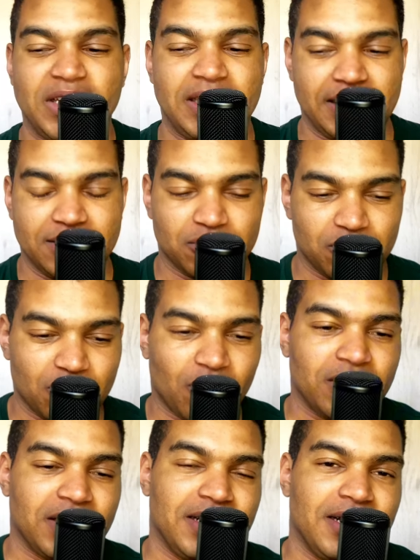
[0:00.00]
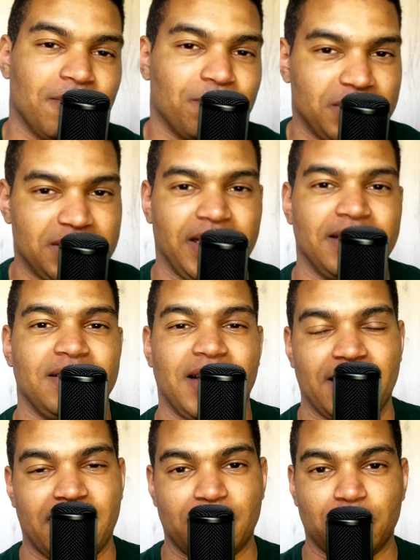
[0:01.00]
He is not a number 10
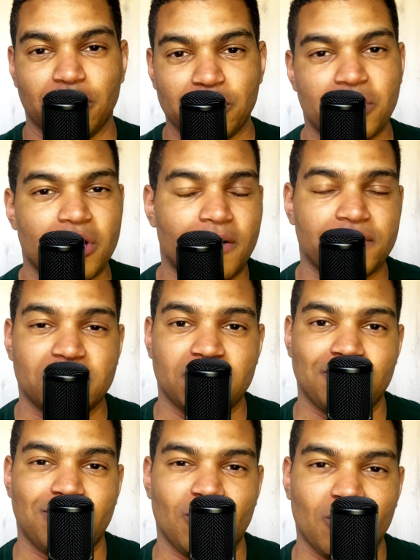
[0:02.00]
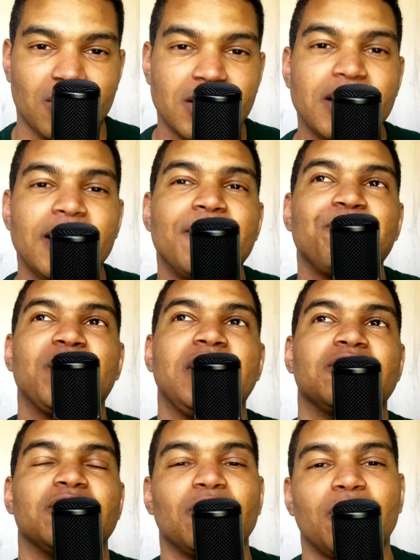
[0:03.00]
that can look after the ball.
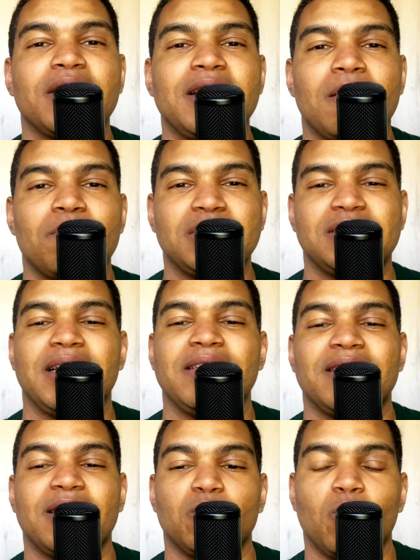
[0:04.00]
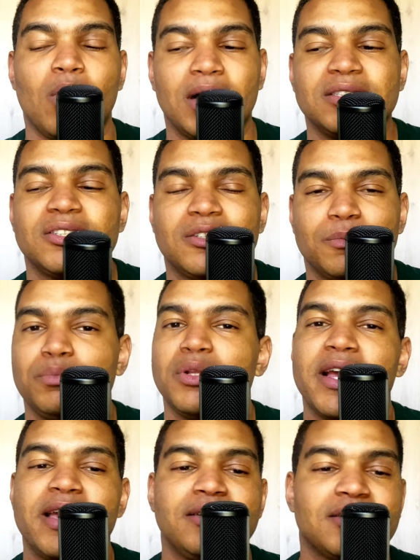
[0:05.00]
He's not a number 10 that wants to
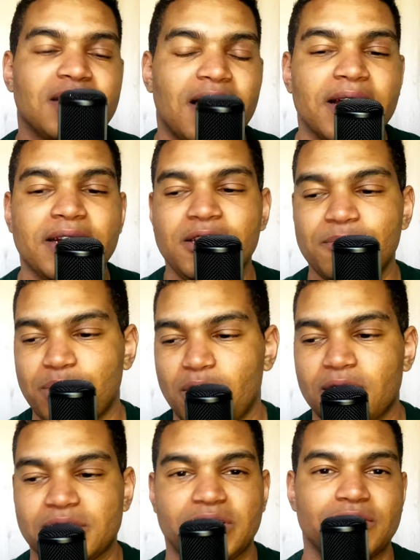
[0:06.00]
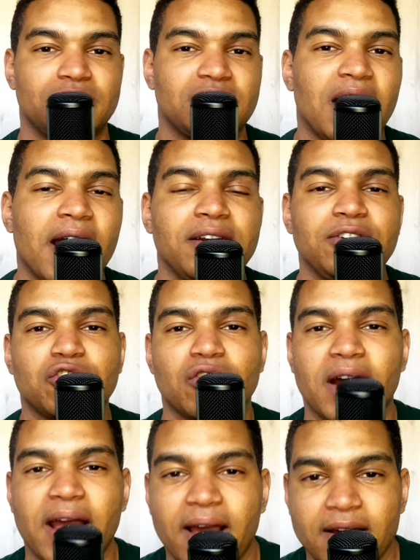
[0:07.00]
play tiny passes, tiny
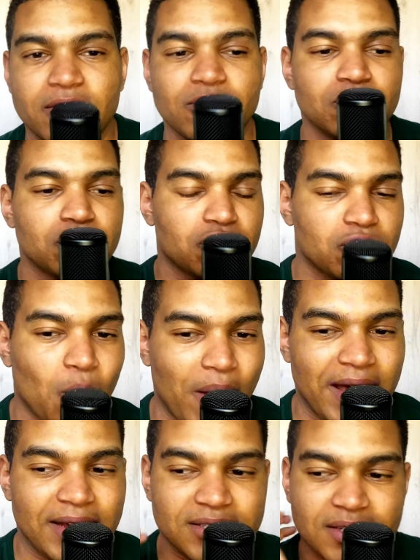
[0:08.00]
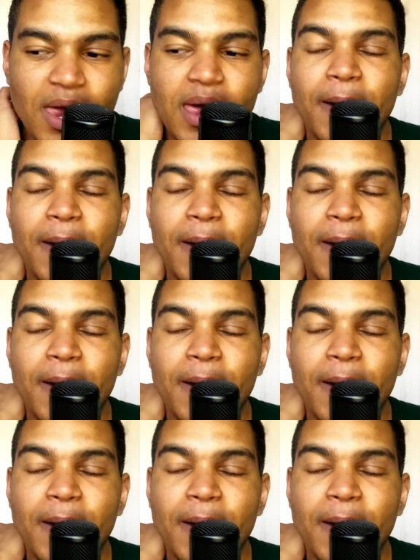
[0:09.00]
triangles, squares.